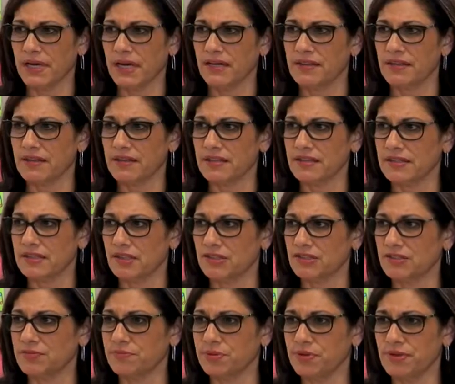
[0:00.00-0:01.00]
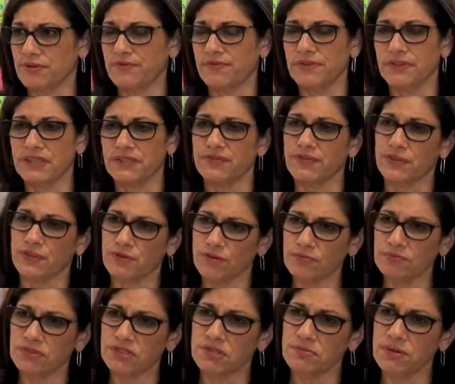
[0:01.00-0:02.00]
I think it's also important for different
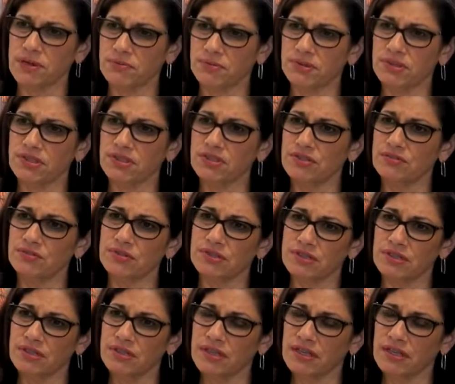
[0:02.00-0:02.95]
groups to be able to use